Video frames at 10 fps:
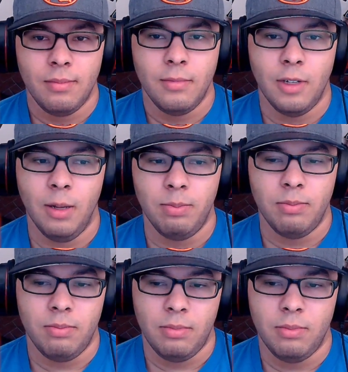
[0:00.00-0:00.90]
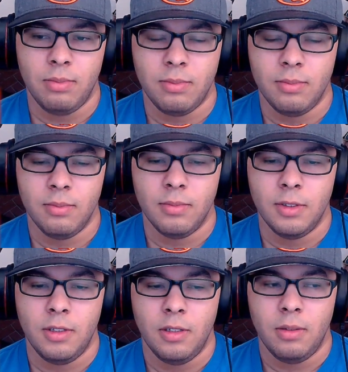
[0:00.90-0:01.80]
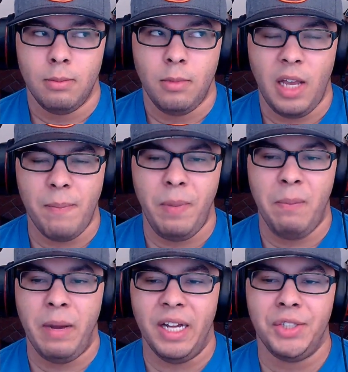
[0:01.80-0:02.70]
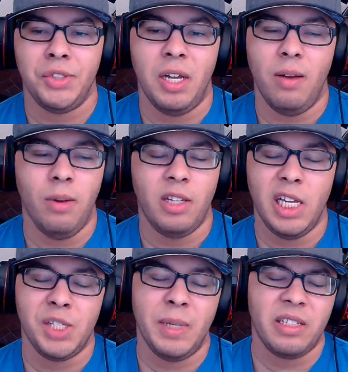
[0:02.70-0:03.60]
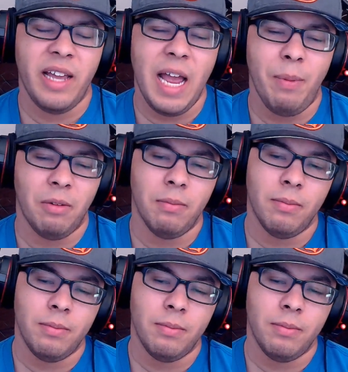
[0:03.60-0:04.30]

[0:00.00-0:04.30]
Well, you get beat by a son. What do you expect to happen?